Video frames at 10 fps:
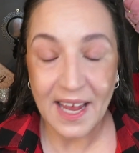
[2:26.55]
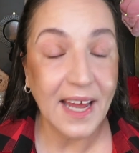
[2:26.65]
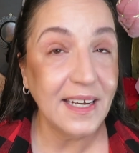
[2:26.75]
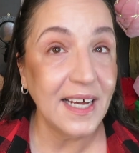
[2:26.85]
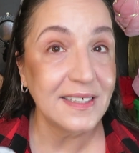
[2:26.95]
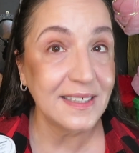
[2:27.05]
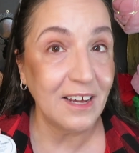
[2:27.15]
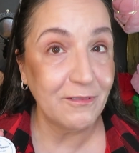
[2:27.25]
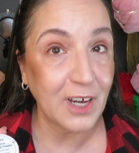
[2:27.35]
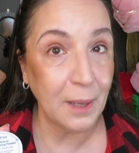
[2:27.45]
And yes,
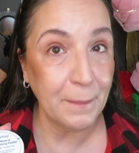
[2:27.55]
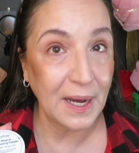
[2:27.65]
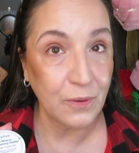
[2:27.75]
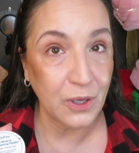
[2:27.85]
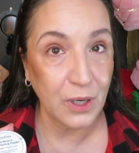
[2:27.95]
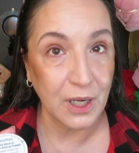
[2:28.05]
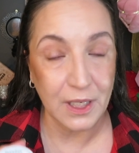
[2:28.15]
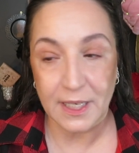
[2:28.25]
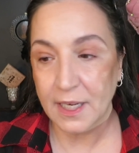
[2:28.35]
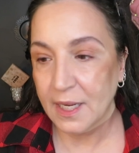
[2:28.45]
I've got powder
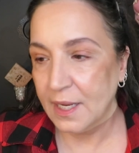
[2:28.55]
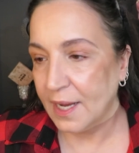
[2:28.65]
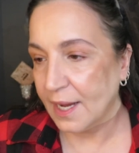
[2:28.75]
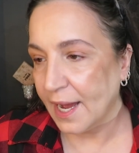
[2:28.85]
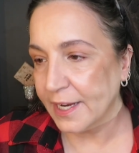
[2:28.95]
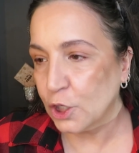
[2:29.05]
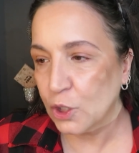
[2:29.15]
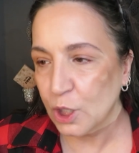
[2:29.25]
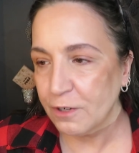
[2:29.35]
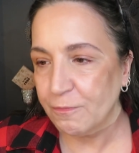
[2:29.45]
on. I
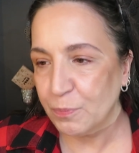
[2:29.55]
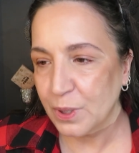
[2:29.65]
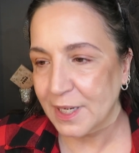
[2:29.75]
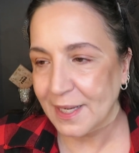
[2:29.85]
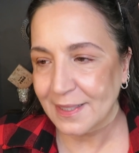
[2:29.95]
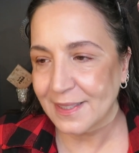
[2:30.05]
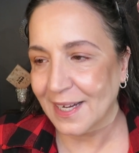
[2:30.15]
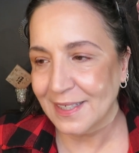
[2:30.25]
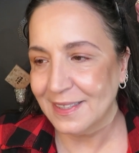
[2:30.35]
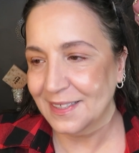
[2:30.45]
could have put,
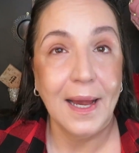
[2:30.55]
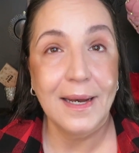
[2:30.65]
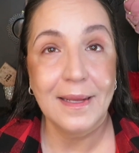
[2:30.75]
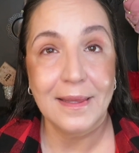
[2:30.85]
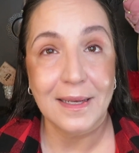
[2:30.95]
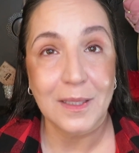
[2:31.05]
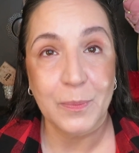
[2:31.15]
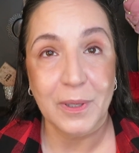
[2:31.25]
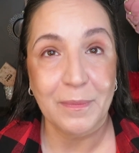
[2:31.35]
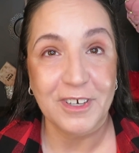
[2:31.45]
I didn't think to
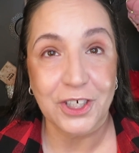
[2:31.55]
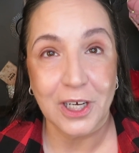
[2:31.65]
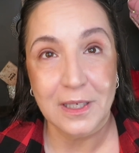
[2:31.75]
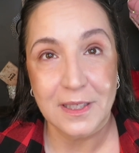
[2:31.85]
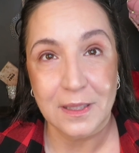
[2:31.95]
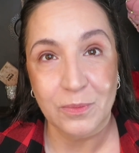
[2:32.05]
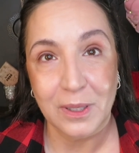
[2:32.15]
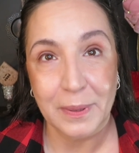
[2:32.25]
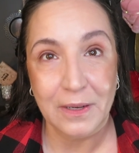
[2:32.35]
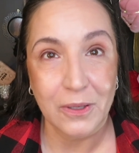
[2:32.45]
put my Charlotte
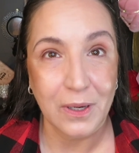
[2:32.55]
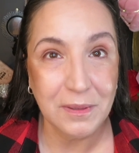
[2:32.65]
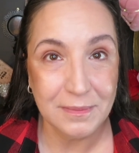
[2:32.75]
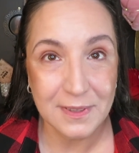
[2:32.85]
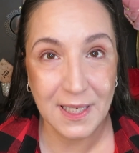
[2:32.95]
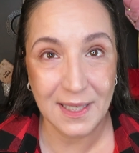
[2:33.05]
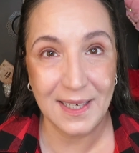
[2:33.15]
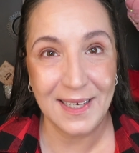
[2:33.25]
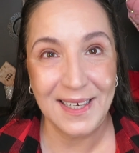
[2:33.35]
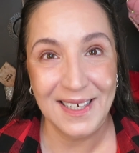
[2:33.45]
Tilbury powder on.
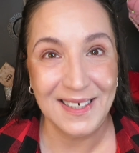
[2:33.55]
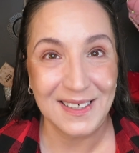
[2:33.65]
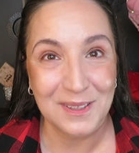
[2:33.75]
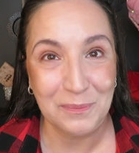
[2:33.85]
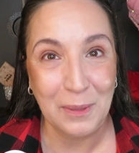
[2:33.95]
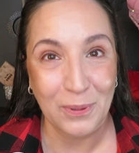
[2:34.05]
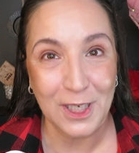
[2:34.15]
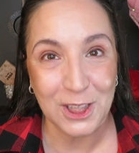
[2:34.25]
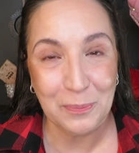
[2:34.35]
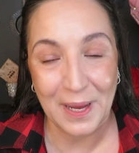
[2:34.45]
This is my
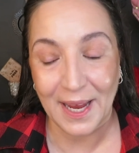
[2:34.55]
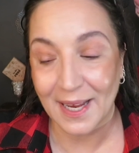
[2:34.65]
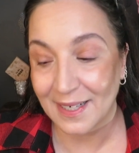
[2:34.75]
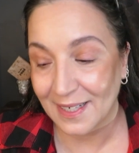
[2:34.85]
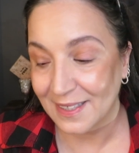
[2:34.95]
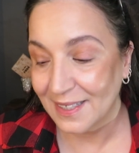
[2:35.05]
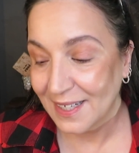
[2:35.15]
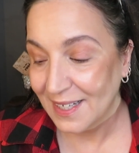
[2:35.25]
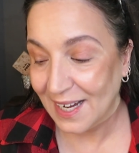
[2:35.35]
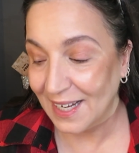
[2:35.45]
Project Pan, and
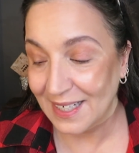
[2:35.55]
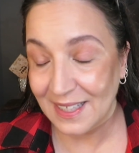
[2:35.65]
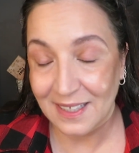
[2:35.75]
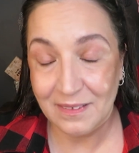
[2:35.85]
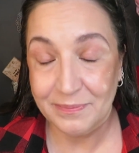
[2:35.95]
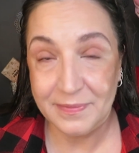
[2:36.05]
I didn't.